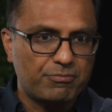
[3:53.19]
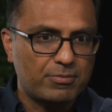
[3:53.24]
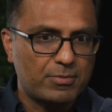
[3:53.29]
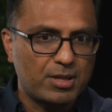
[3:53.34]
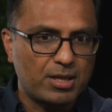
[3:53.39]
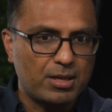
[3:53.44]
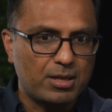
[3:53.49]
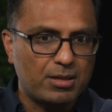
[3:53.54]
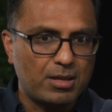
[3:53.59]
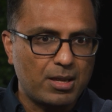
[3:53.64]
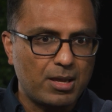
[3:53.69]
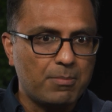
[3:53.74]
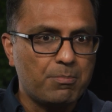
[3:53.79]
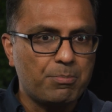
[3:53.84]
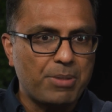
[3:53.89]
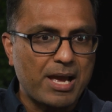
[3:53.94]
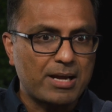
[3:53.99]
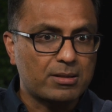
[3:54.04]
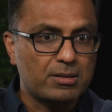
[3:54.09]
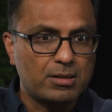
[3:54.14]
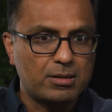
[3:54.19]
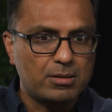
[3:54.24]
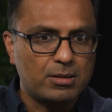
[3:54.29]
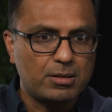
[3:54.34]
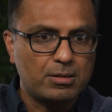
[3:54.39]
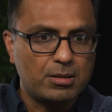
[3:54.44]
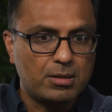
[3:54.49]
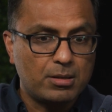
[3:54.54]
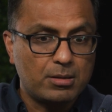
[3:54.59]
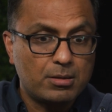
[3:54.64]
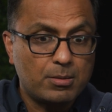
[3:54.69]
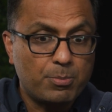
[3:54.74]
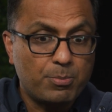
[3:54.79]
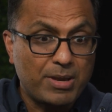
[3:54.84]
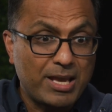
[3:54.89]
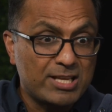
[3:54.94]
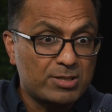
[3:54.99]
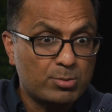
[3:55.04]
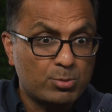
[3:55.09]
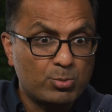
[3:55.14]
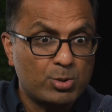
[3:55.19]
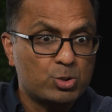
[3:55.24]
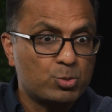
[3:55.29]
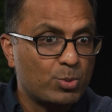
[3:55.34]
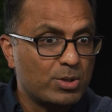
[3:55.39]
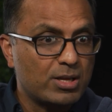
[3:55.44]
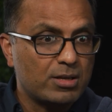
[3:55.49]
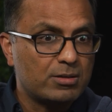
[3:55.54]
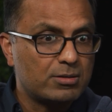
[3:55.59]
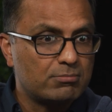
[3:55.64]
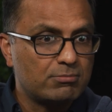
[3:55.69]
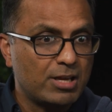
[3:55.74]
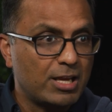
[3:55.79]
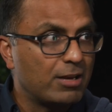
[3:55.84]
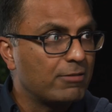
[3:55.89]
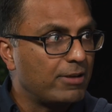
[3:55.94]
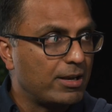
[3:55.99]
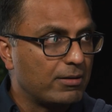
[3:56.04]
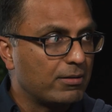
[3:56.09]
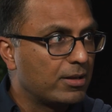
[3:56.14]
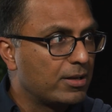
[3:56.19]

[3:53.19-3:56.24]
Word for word: the, the impact, the, the, the pace with which we can innovate.